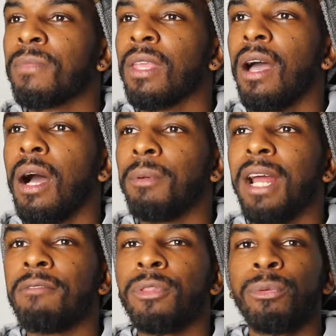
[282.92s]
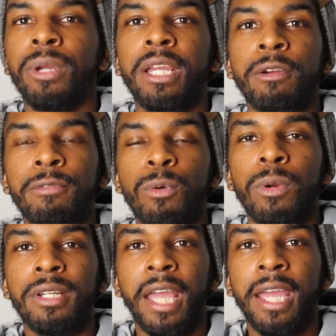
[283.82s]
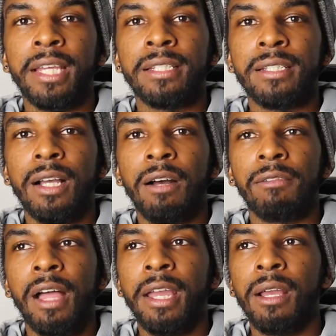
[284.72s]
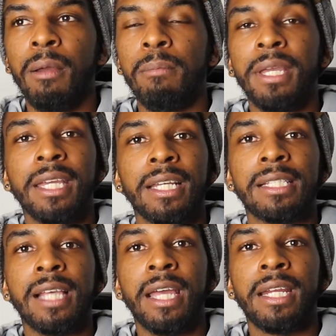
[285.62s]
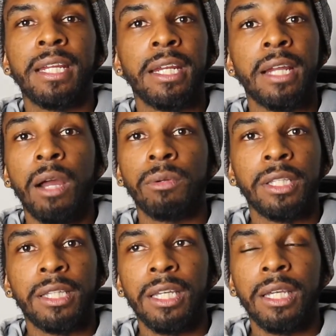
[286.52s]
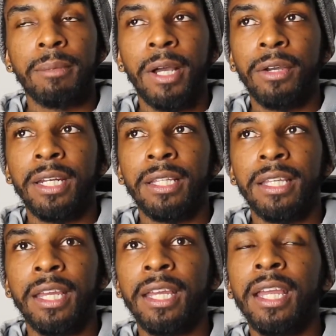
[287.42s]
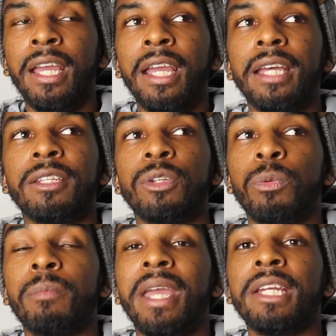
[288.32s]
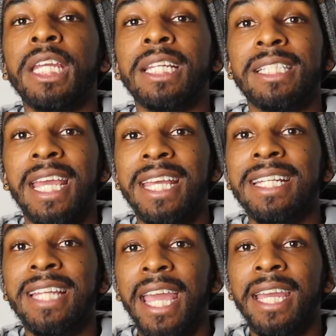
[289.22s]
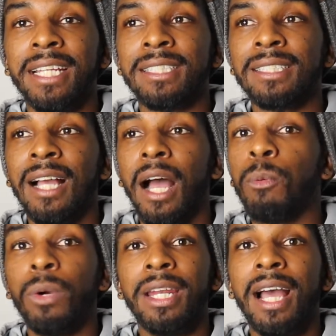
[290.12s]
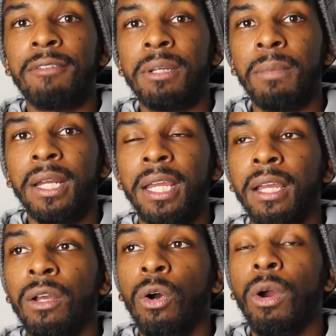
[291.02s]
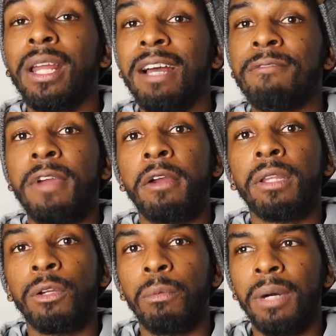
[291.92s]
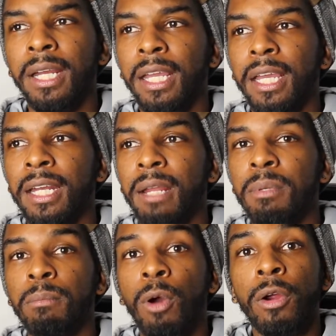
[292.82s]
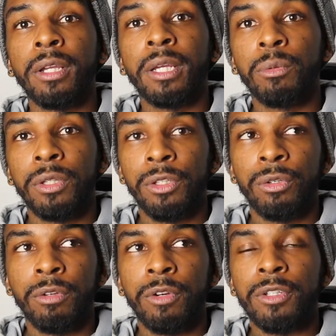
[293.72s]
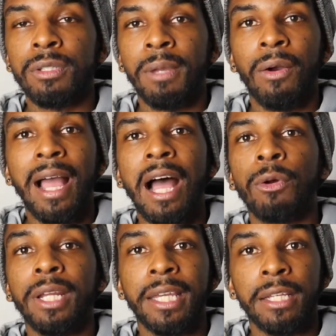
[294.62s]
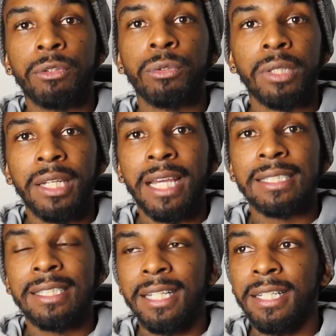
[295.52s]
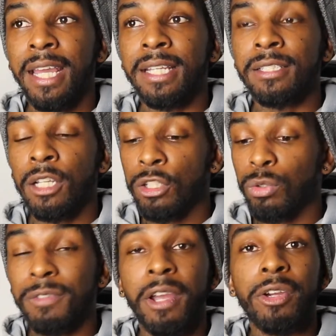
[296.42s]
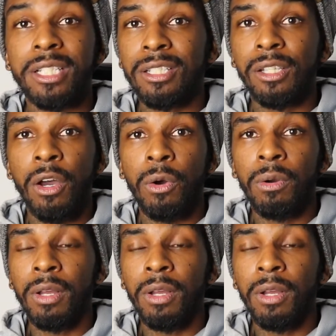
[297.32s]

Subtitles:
I would have 3 or 4 days of like being excited and not really thinking about anything. And then the remaining 10 days, I wouldn't have any money, or I'd have very little money, and I'd be bargaining with the universe about how to get through the next 10 days. So it was very slow.